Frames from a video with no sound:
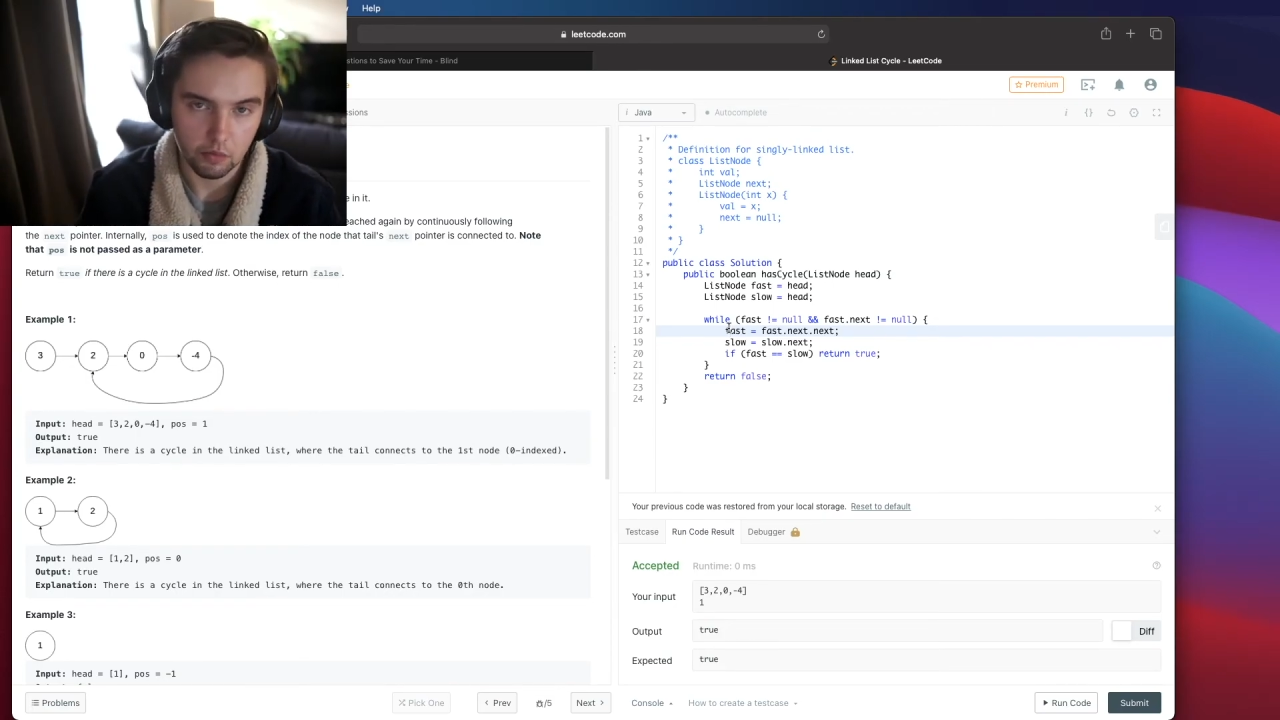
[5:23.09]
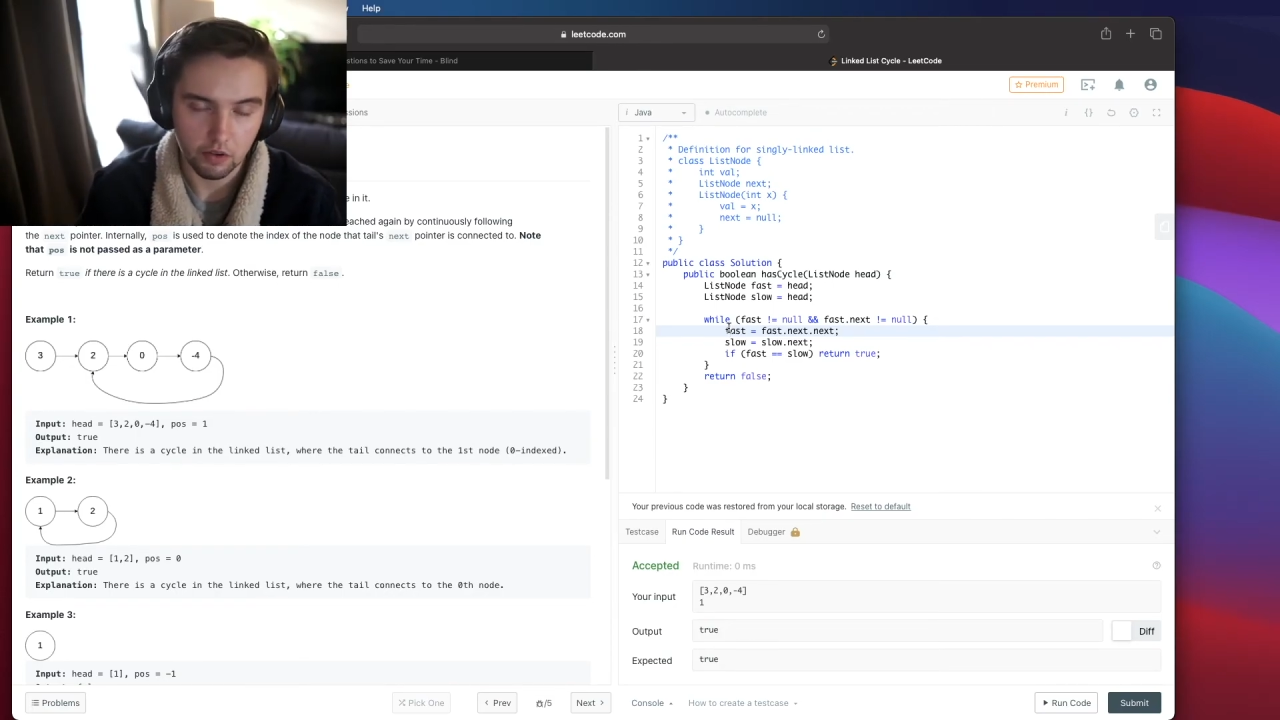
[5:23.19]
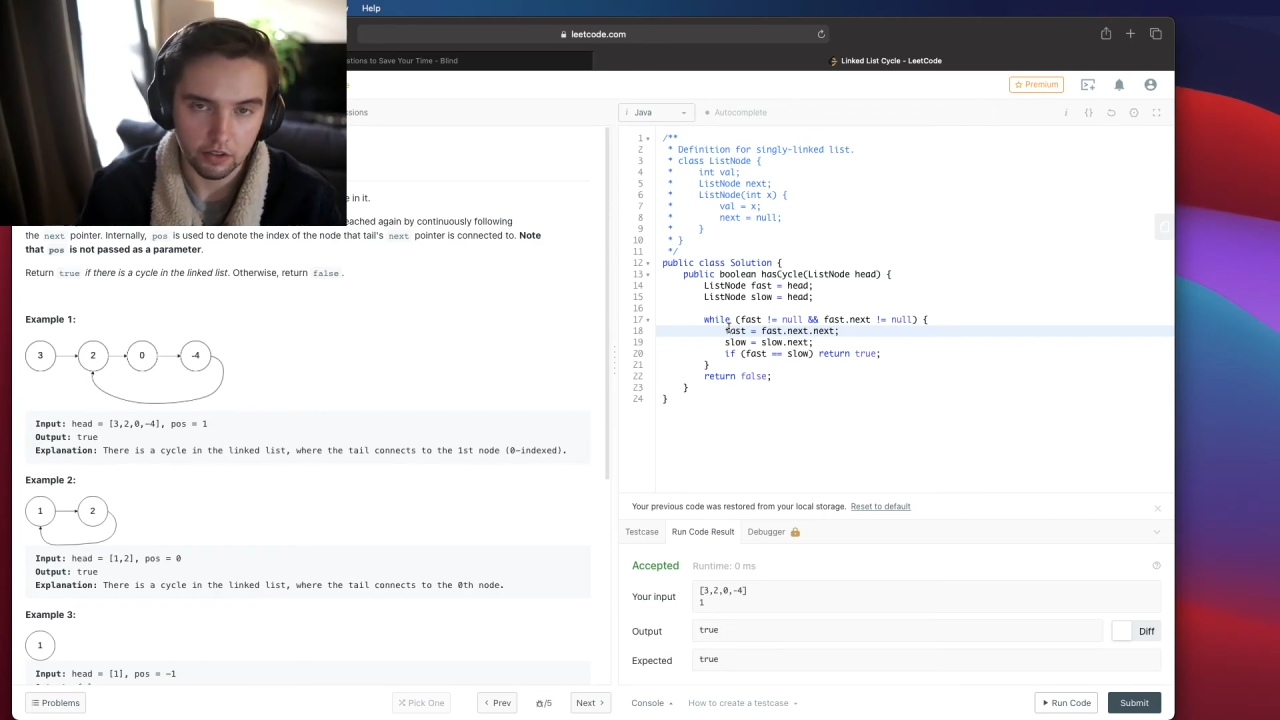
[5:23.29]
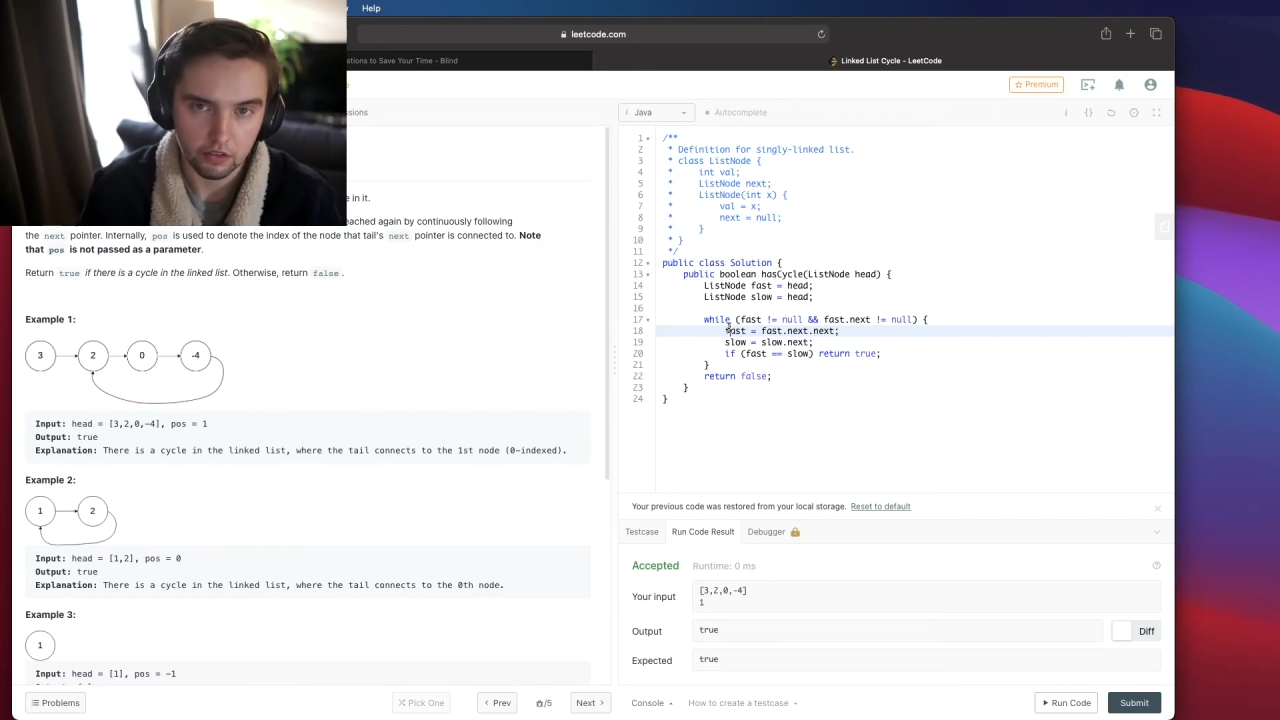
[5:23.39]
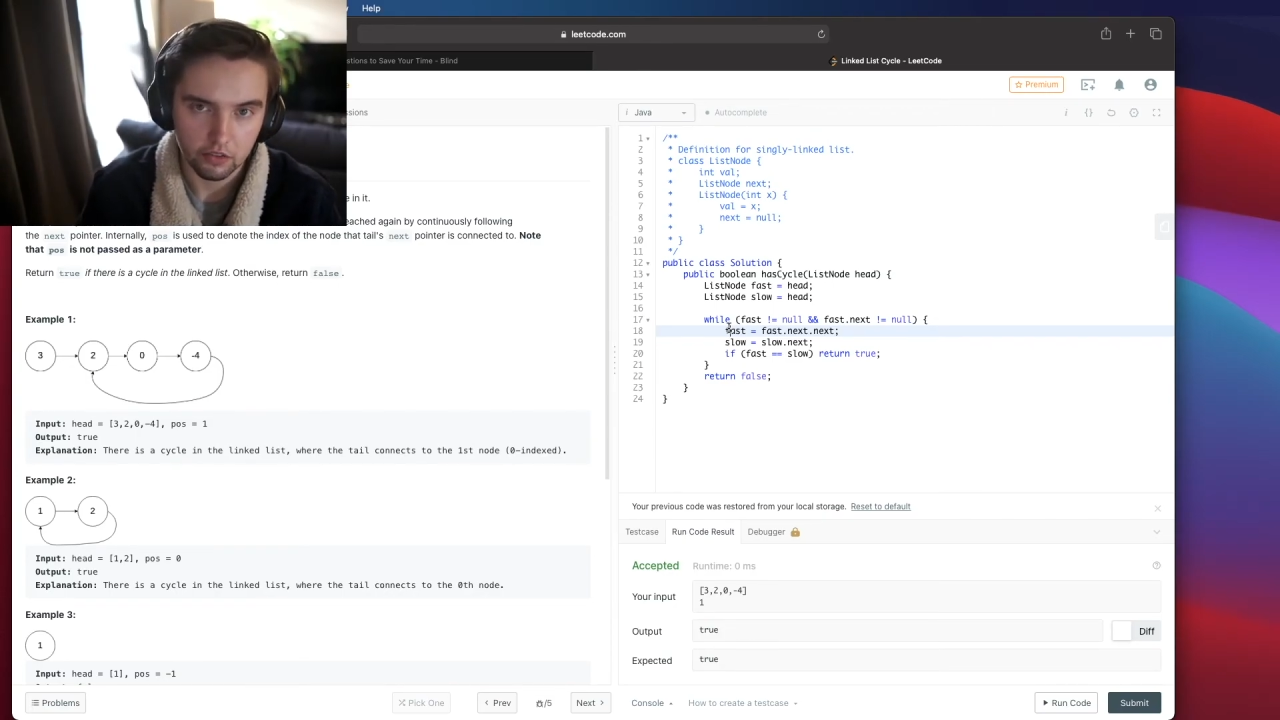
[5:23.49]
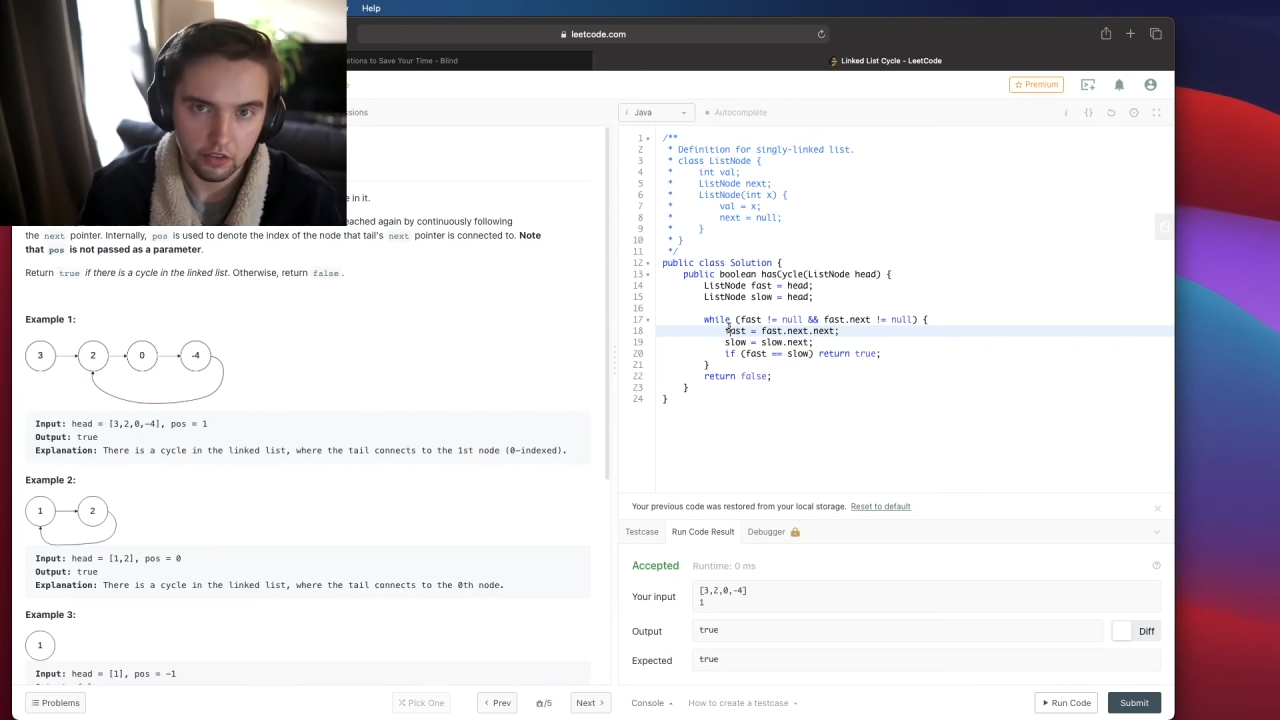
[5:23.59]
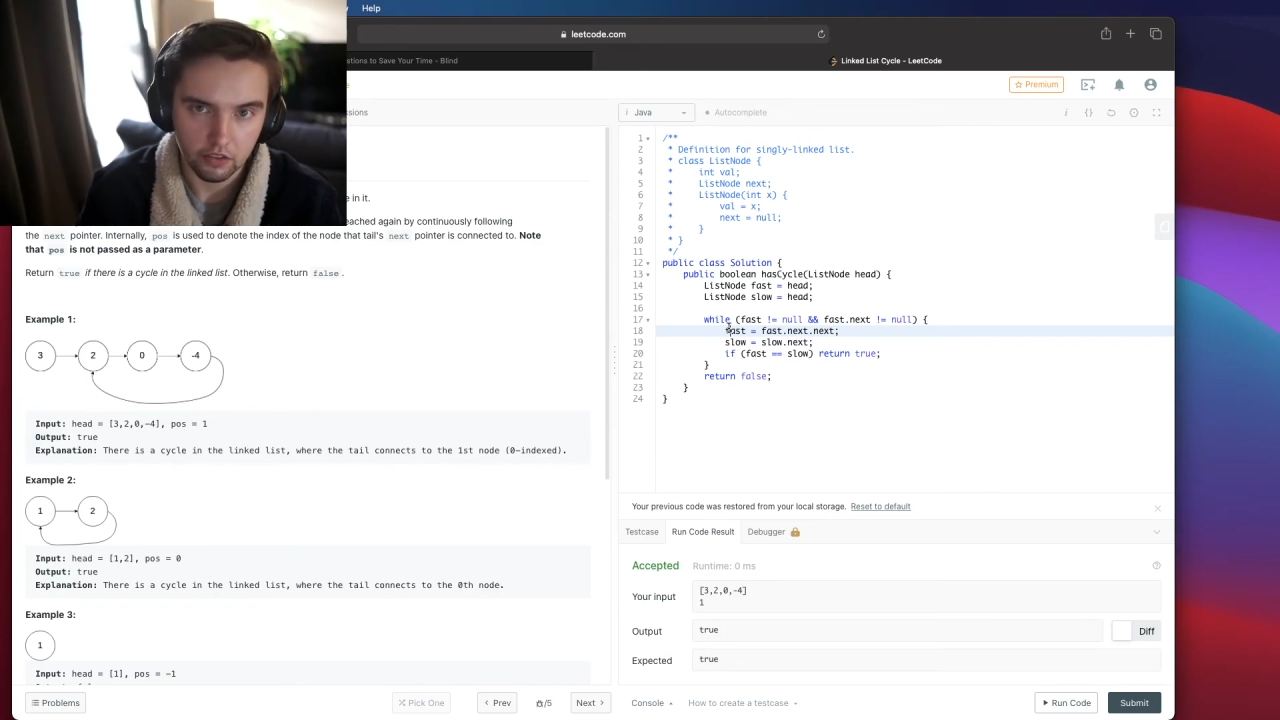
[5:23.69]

pointers and